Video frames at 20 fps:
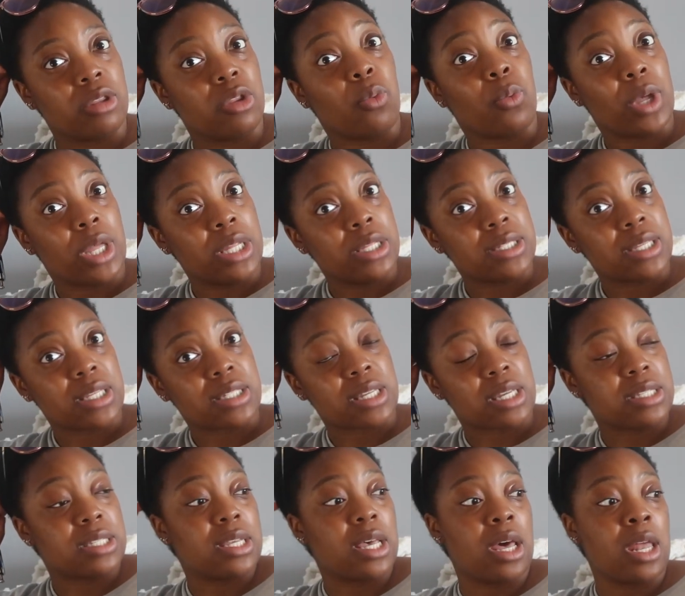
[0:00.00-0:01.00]
the wins, as
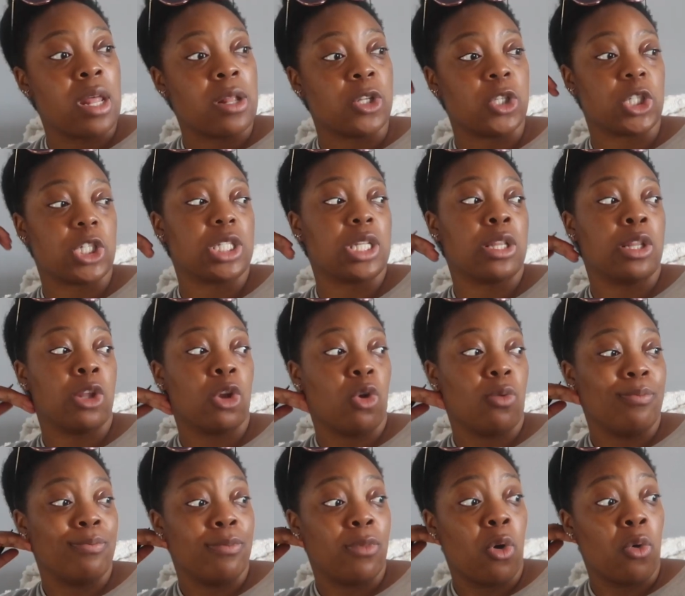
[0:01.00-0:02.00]
I said, and just the
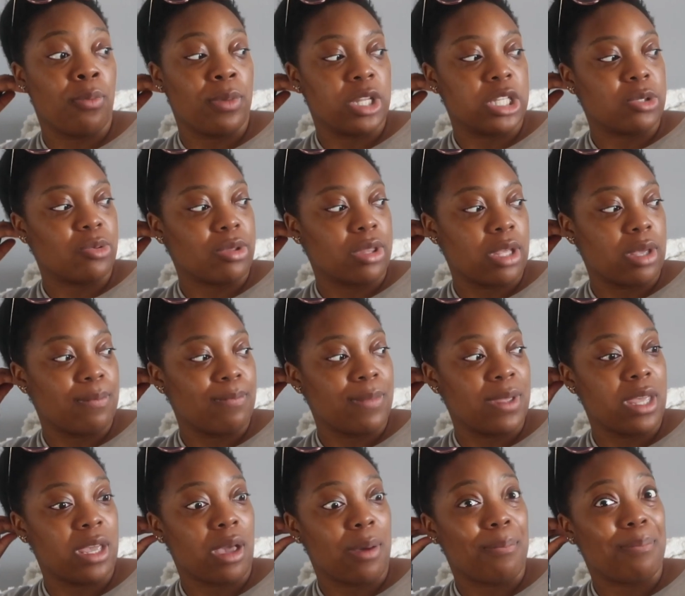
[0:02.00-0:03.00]
little moments with him
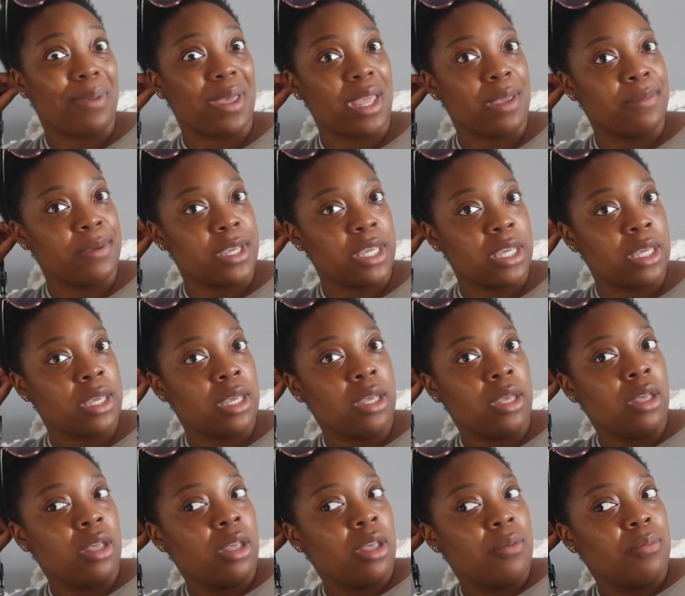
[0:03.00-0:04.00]
being a baby
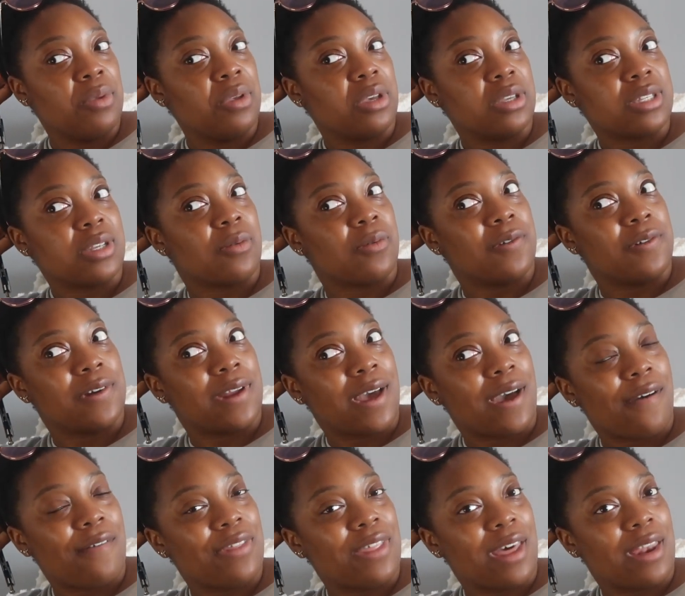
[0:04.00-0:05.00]
because I won't
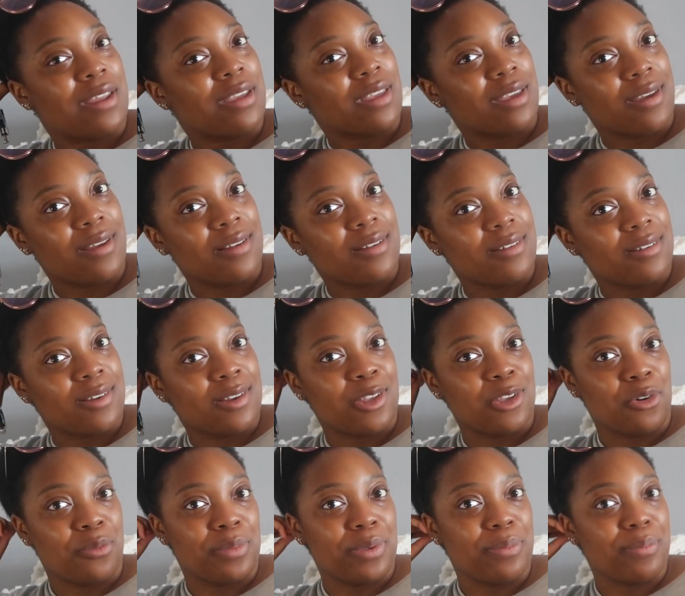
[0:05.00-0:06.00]
have that again.
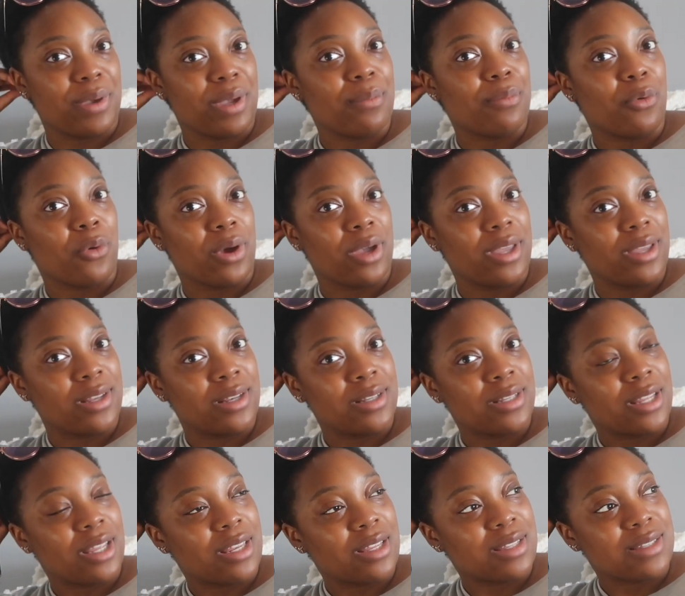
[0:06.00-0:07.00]
He'll be big boy,
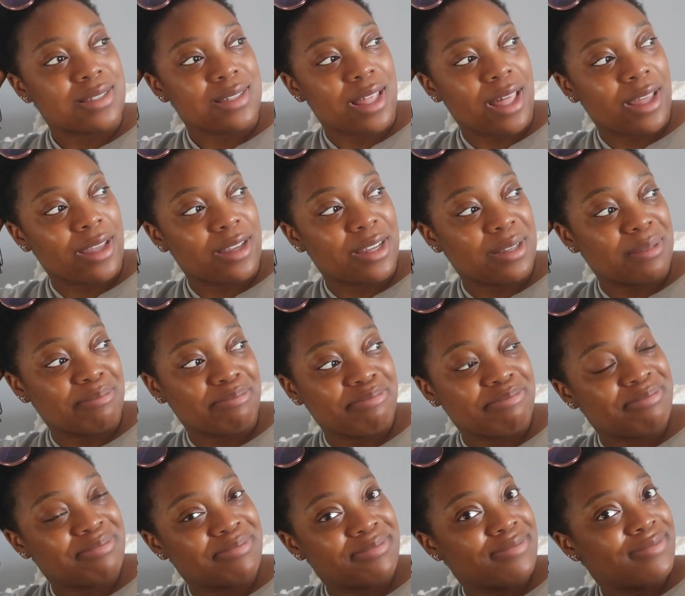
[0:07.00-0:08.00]
and then it's like
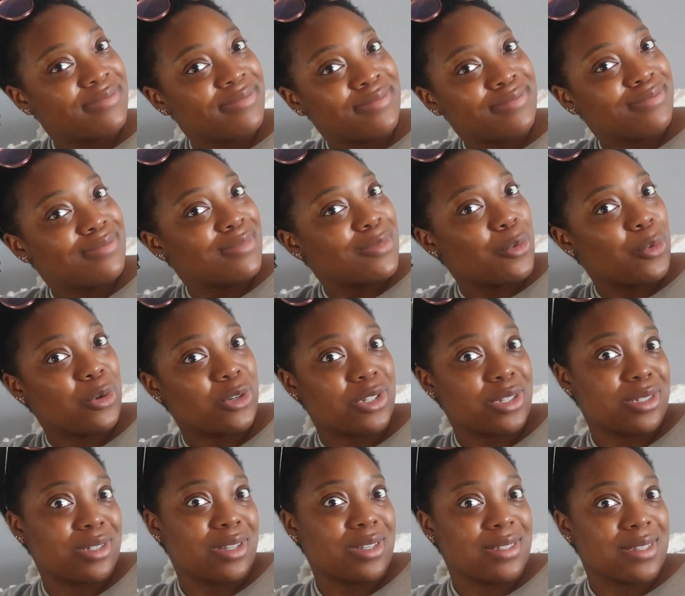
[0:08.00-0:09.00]
we're
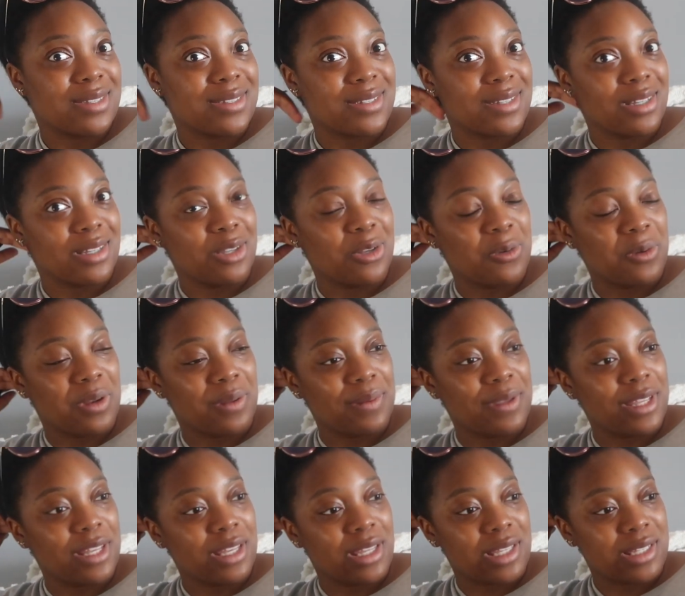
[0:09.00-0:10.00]
just existing, you know what I
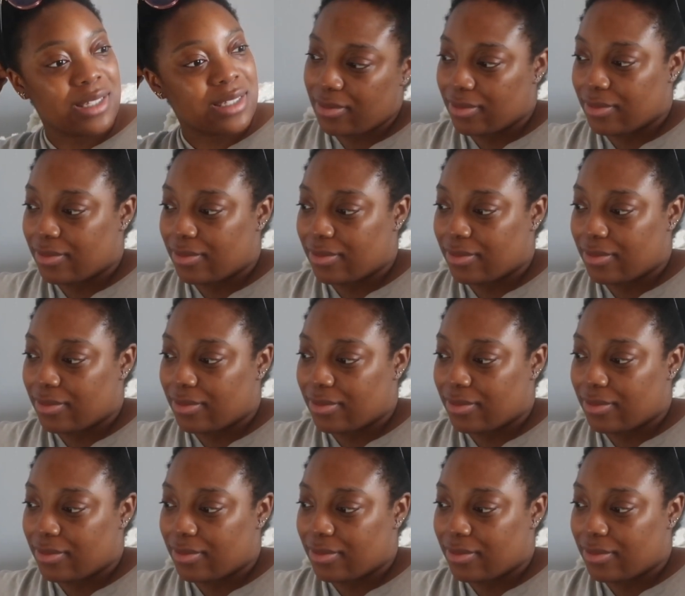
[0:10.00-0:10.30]
mean? He's,